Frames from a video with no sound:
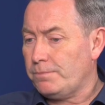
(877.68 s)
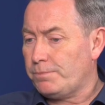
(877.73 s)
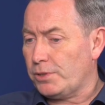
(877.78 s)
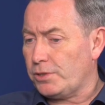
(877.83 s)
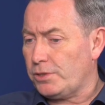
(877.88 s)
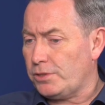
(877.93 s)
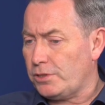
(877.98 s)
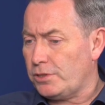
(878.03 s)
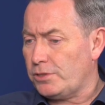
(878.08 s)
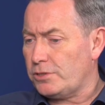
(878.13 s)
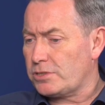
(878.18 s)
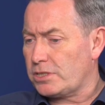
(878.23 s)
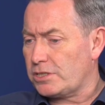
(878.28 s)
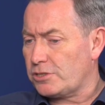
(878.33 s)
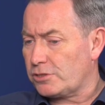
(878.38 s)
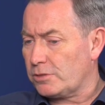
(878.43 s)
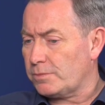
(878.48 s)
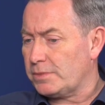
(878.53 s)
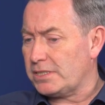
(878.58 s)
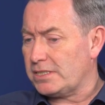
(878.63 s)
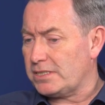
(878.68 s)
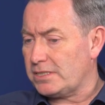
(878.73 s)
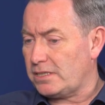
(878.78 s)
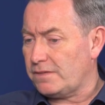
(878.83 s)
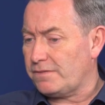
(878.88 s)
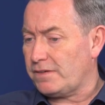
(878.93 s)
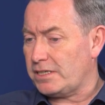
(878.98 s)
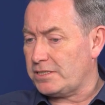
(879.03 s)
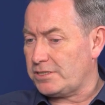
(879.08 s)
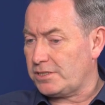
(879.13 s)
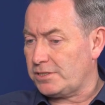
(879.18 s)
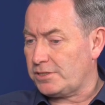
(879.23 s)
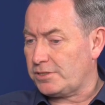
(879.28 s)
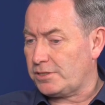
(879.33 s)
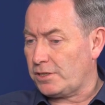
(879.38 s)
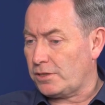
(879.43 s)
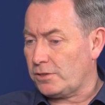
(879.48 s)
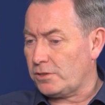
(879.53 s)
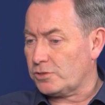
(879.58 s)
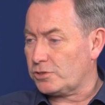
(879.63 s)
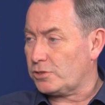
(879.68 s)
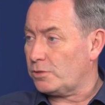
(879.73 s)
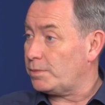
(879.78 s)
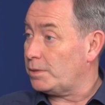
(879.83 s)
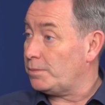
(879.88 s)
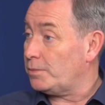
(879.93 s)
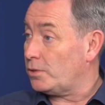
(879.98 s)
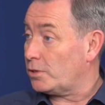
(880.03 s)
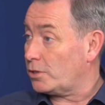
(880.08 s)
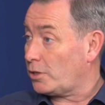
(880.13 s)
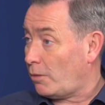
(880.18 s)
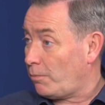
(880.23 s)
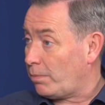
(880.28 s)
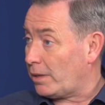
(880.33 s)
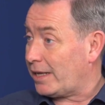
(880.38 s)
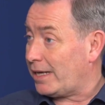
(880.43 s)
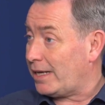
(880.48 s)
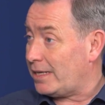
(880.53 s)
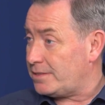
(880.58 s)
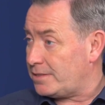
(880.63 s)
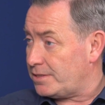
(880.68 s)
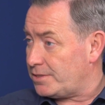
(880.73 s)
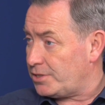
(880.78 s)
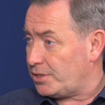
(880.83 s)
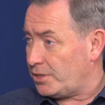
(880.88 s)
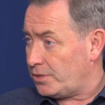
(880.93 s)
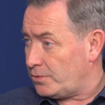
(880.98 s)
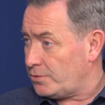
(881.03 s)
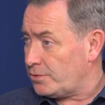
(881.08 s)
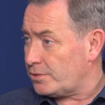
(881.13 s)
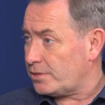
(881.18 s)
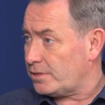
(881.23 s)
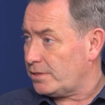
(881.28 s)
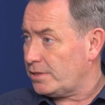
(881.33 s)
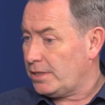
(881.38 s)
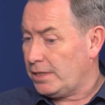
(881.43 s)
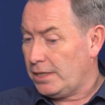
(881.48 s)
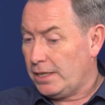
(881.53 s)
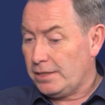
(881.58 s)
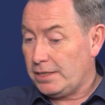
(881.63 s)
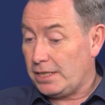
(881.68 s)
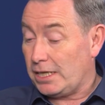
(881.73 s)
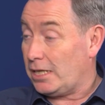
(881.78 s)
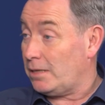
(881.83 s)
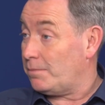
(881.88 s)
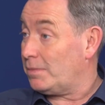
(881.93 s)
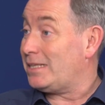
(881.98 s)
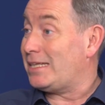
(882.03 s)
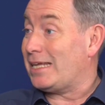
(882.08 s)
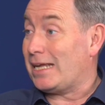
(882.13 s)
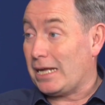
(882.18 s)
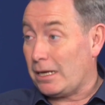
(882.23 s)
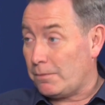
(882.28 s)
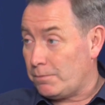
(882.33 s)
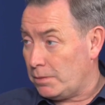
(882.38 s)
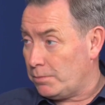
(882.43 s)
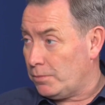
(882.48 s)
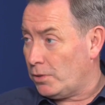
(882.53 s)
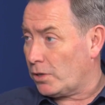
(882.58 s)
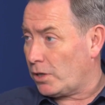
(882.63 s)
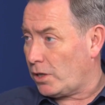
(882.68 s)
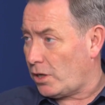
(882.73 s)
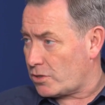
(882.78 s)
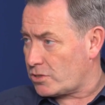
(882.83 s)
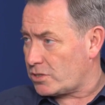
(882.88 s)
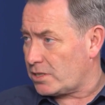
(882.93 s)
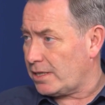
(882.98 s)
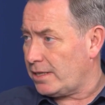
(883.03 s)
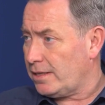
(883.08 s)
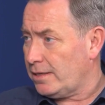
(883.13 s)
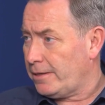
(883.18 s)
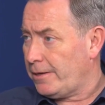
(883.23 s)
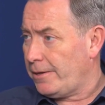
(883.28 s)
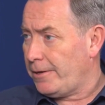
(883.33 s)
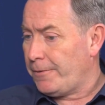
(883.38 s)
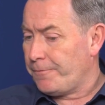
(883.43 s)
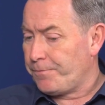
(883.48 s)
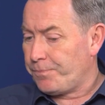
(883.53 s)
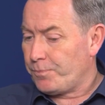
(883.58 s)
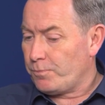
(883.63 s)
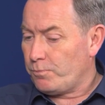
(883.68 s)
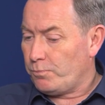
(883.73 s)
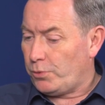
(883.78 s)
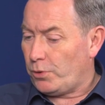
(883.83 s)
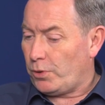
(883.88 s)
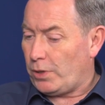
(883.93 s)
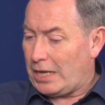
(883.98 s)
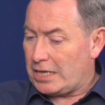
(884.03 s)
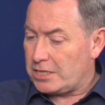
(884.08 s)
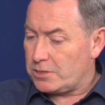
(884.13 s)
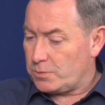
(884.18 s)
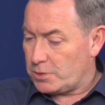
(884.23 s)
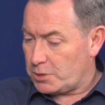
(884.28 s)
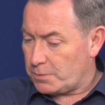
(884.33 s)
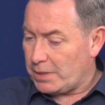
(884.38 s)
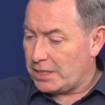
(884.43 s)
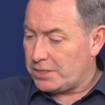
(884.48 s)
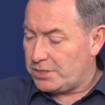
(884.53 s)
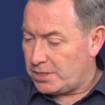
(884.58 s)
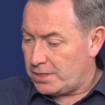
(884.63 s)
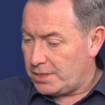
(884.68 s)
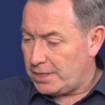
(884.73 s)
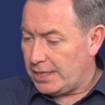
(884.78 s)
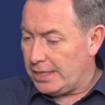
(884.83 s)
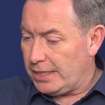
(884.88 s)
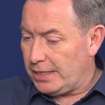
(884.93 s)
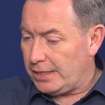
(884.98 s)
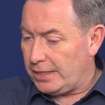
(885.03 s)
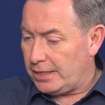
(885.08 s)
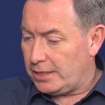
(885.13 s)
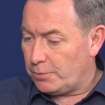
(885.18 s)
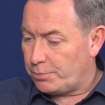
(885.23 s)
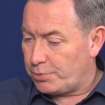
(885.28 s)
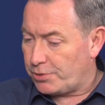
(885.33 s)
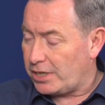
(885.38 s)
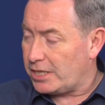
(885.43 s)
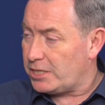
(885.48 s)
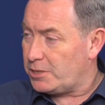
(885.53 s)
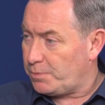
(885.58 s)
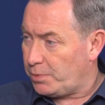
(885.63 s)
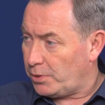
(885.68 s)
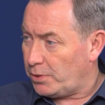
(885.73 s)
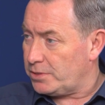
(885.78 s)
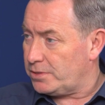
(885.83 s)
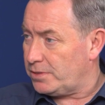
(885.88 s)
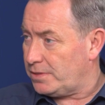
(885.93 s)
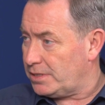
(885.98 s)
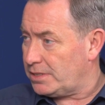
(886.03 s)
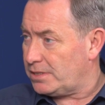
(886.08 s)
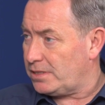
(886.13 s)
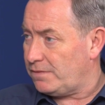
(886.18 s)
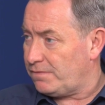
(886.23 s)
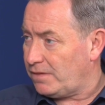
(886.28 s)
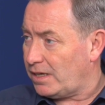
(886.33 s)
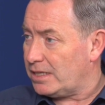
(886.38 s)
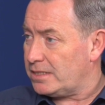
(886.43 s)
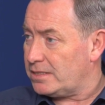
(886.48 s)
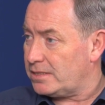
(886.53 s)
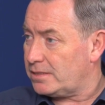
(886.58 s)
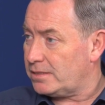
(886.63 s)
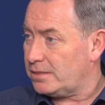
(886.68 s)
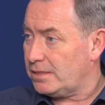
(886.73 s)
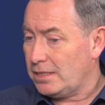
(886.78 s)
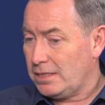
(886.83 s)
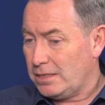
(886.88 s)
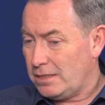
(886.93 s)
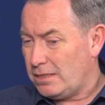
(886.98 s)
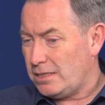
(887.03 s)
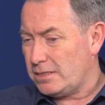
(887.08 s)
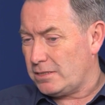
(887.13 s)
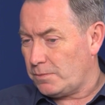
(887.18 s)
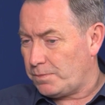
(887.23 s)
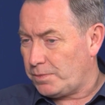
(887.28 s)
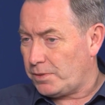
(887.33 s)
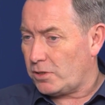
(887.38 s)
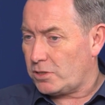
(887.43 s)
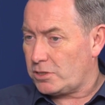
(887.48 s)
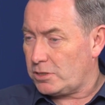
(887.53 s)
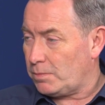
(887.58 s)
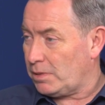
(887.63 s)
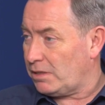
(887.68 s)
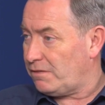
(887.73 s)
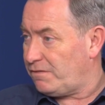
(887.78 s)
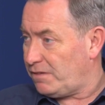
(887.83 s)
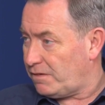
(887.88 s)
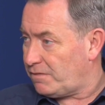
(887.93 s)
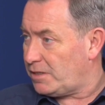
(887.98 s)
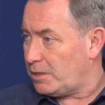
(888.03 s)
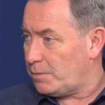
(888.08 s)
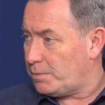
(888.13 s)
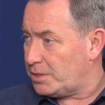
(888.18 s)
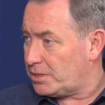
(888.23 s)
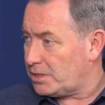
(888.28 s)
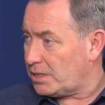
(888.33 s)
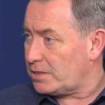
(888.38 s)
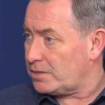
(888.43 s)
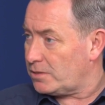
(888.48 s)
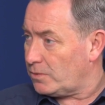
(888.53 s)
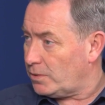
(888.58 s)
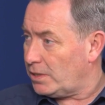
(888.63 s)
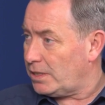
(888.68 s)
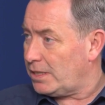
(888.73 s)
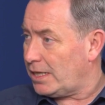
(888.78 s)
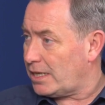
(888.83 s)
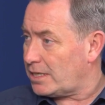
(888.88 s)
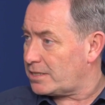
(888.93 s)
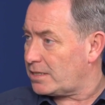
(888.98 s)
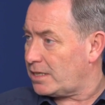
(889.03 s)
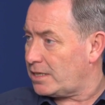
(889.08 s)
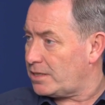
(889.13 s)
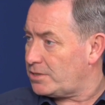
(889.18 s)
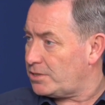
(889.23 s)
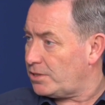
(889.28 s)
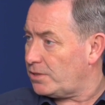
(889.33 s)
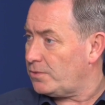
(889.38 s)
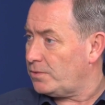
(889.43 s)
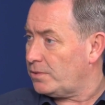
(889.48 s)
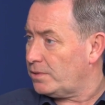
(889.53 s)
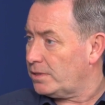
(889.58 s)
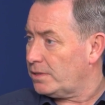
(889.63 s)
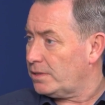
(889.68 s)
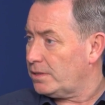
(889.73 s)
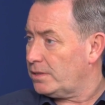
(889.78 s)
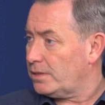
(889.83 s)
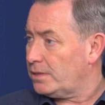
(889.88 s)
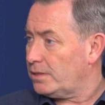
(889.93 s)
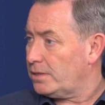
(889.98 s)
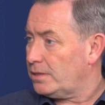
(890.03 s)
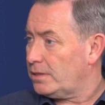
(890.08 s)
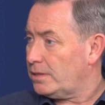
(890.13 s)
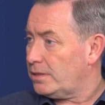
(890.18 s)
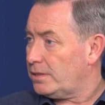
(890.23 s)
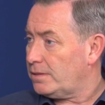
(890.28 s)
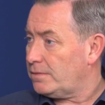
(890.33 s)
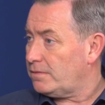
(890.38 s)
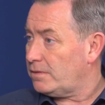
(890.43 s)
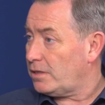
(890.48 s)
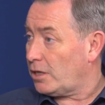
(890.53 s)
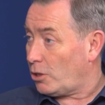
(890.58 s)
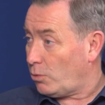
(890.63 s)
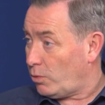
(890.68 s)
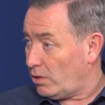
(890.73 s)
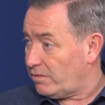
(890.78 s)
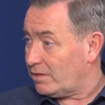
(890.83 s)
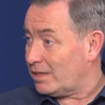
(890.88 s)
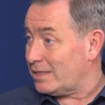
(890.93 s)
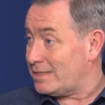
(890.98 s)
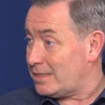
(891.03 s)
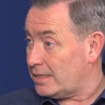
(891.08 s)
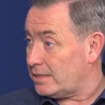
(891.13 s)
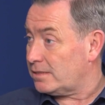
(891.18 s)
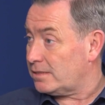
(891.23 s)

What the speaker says: But usually some of these devices can also be more complicated to use. Yeah. They can be more costly. But as was mentioned earlier, the price point of this device is approximately 50% of where the Si2 equivalent